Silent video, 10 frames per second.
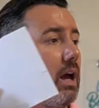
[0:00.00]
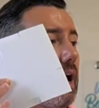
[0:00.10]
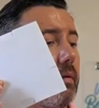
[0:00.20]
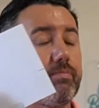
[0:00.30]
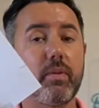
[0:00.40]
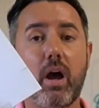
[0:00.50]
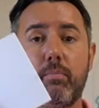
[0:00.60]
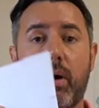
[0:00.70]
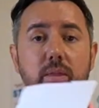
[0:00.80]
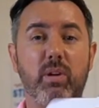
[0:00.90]
I
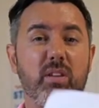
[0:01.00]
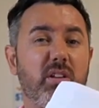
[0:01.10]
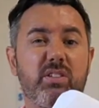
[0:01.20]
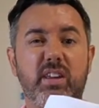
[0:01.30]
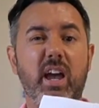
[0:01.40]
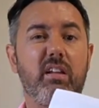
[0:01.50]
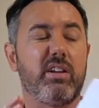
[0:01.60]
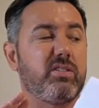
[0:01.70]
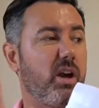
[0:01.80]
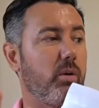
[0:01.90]
buy them when they're on sale. I
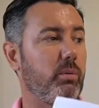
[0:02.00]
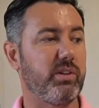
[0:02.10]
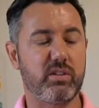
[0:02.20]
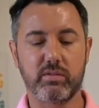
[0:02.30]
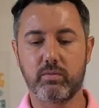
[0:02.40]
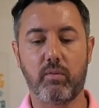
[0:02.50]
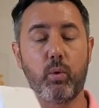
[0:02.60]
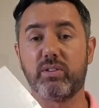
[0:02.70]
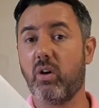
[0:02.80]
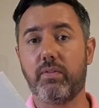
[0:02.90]
just go and I've
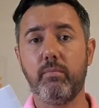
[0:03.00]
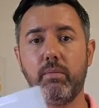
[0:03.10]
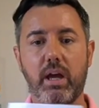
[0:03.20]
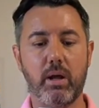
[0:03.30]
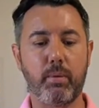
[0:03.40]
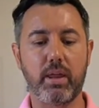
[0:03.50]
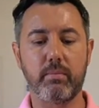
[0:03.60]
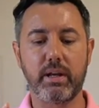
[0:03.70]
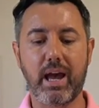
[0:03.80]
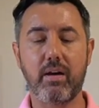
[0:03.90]
always got them, and I buy
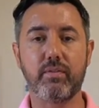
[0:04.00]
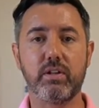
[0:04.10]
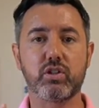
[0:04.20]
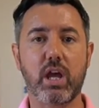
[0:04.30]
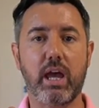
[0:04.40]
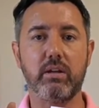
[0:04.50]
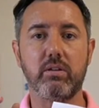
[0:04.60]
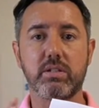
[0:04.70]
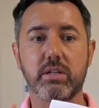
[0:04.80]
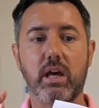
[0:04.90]
them in 1/2 inch
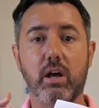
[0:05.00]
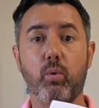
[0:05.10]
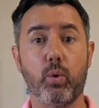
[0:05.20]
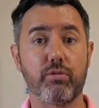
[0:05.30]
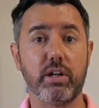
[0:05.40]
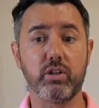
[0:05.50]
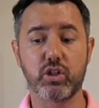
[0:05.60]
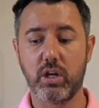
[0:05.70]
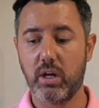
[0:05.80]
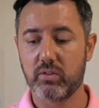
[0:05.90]
and 1/4
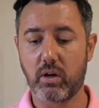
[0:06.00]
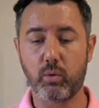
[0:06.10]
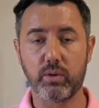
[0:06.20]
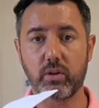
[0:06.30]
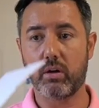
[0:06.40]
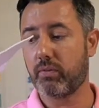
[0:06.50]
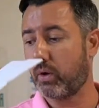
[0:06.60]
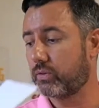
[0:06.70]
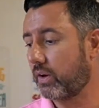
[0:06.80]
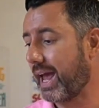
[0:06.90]
inch. So I've always got
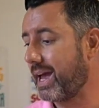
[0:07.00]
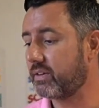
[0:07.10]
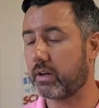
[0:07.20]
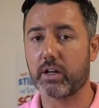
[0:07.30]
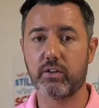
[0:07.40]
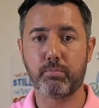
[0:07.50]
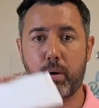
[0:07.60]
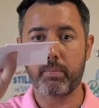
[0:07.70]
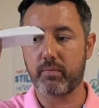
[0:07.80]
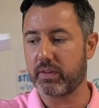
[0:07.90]
those on hand, and I can just
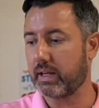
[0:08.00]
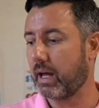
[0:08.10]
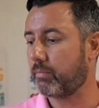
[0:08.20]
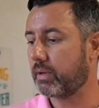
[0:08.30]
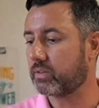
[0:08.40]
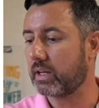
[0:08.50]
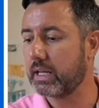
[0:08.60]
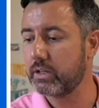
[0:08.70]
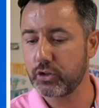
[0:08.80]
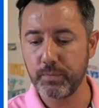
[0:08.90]
pop everything up as I
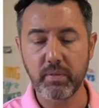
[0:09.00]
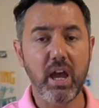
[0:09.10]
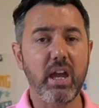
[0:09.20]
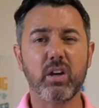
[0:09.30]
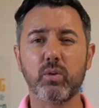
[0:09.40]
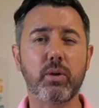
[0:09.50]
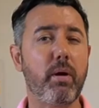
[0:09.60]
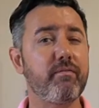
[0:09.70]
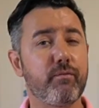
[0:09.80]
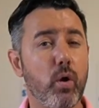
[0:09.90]
need to. You can also
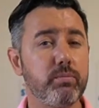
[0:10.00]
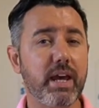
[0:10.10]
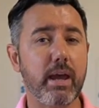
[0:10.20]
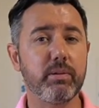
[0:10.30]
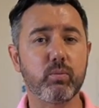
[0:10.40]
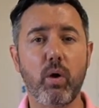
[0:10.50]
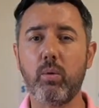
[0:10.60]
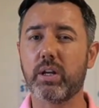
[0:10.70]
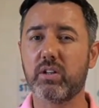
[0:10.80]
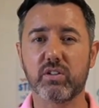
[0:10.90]
buy foam tape as well.
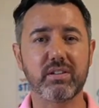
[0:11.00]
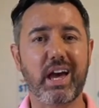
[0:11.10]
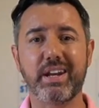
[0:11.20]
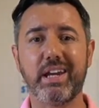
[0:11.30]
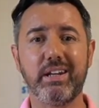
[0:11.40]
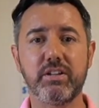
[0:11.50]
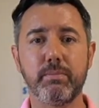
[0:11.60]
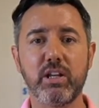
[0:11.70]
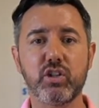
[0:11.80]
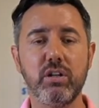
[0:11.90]
We can just cut at any
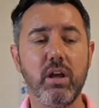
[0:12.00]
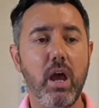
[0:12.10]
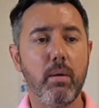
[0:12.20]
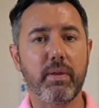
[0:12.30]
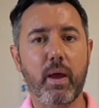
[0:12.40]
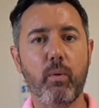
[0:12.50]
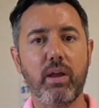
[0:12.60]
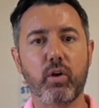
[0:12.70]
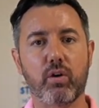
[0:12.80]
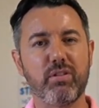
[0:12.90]
dimension, but that way
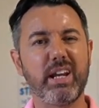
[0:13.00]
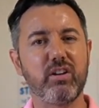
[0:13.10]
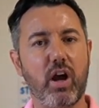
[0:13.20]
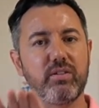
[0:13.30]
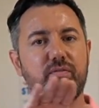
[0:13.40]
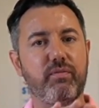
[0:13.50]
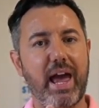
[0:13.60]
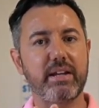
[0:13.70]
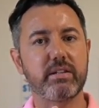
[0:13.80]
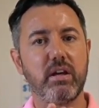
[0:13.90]
you've got a really nice
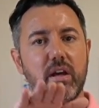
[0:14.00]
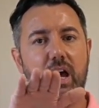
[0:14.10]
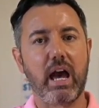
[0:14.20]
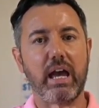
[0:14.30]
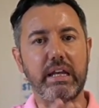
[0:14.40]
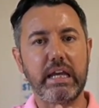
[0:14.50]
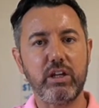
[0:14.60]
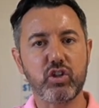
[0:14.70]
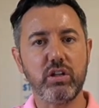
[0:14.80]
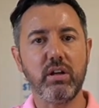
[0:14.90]
flat
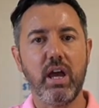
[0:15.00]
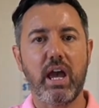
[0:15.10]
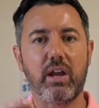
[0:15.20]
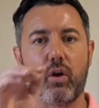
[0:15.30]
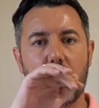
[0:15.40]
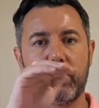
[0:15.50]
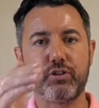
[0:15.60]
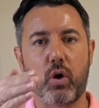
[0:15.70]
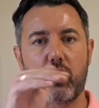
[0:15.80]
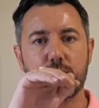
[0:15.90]
adhesion and not a
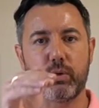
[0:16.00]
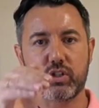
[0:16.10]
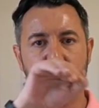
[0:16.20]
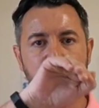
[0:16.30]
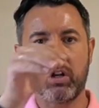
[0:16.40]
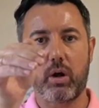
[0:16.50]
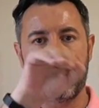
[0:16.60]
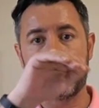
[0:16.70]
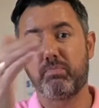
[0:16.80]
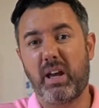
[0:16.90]
dot, which
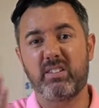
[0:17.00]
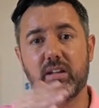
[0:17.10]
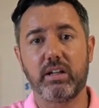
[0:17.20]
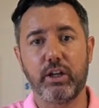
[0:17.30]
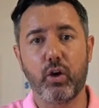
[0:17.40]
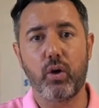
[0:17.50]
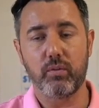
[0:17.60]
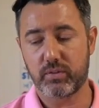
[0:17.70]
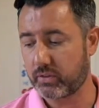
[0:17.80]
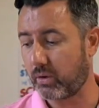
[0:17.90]
is basically
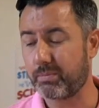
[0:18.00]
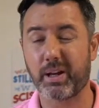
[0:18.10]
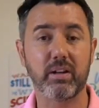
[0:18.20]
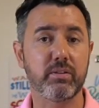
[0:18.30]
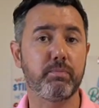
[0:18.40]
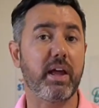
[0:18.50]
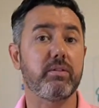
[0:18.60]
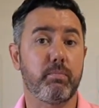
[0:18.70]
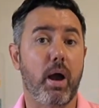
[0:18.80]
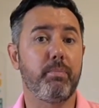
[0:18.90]
curved. So, but
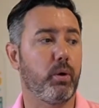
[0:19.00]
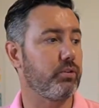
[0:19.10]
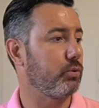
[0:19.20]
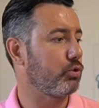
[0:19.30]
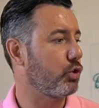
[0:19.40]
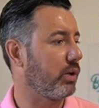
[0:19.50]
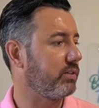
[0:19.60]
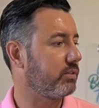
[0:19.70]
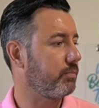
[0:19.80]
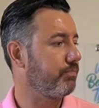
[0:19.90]
that's my personal
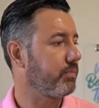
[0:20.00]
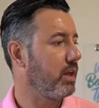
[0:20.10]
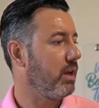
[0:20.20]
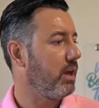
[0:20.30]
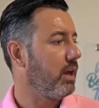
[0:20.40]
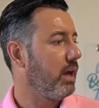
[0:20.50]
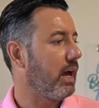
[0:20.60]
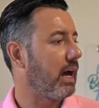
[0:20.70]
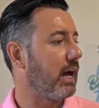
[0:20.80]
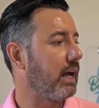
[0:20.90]
choice.
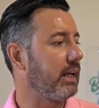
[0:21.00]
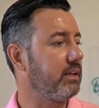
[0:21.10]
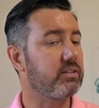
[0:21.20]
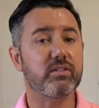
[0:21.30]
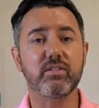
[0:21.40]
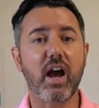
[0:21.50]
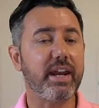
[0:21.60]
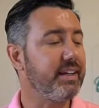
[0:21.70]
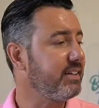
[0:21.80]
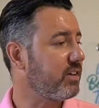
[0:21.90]
Alina's
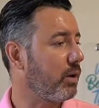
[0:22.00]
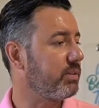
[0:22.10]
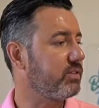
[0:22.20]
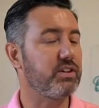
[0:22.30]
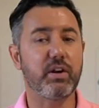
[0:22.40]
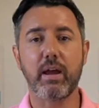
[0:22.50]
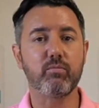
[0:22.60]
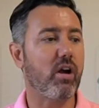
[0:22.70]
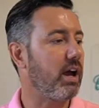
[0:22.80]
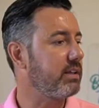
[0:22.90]
excited. I hope you said your
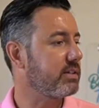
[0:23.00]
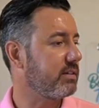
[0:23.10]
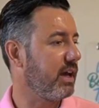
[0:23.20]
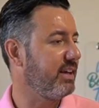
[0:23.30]
name right.